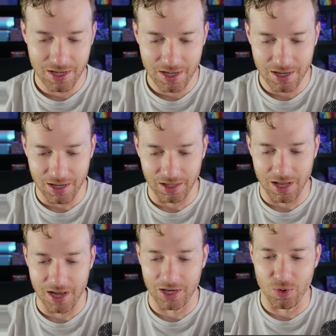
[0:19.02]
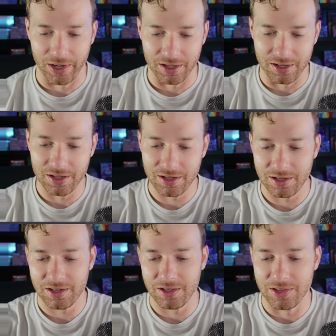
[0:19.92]
a lot quicker
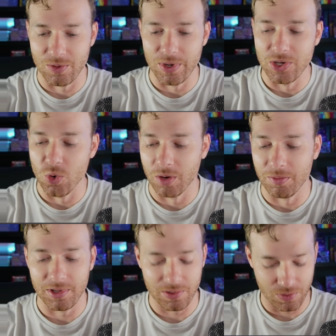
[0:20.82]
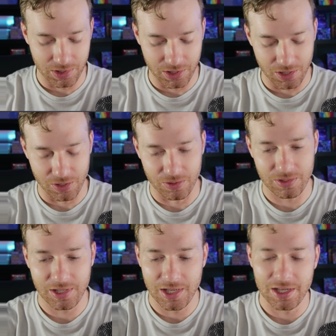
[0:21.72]
than we normally would go.
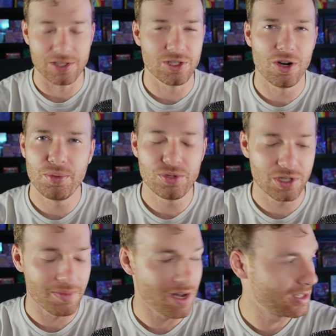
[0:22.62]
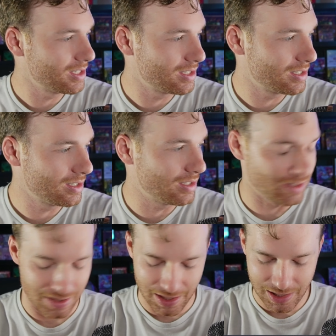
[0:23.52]
Because, you know, booster boxes,
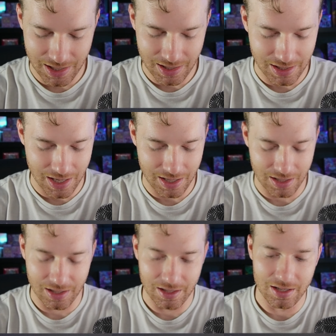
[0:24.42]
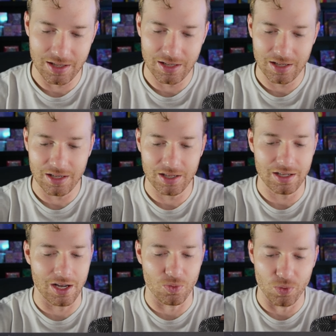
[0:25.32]
they tend to take
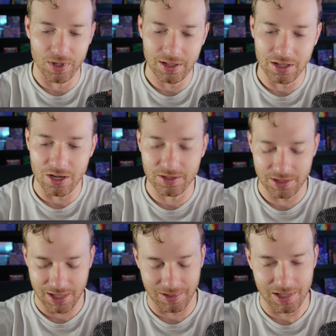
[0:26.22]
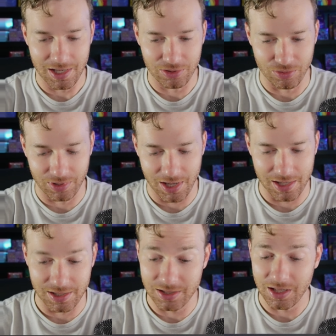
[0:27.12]
a really long time to get through, guys.
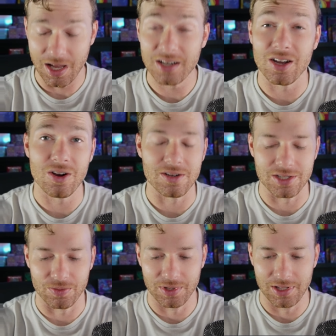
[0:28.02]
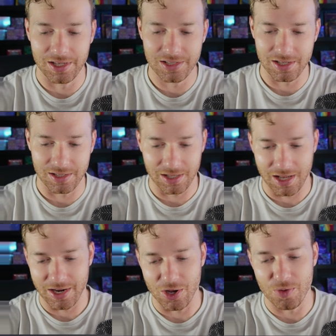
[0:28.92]
It's a lot of cards. It really is, and it's a lot
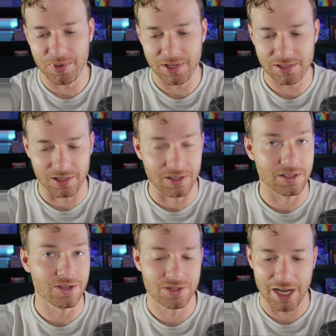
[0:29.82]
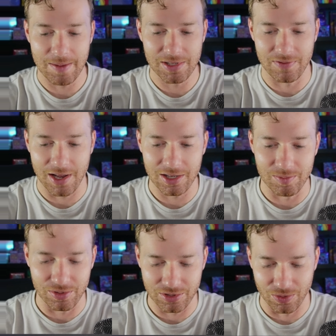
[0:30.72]
of openings, and your time is
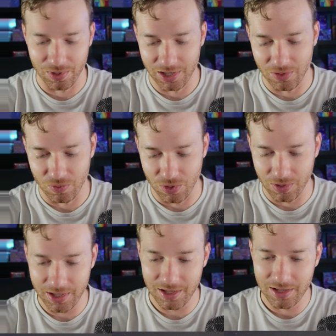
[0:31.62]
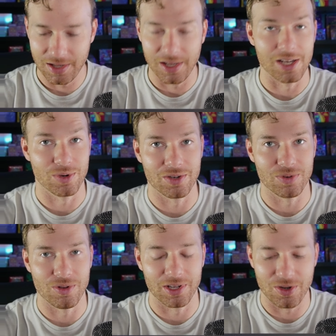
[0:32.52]
valuable. So we're going to roll it, and we're going to
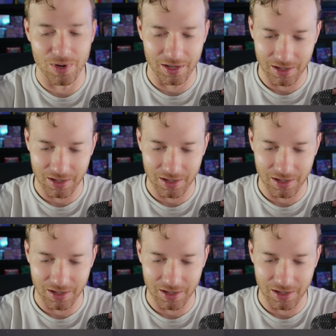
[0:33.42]
roll it quick.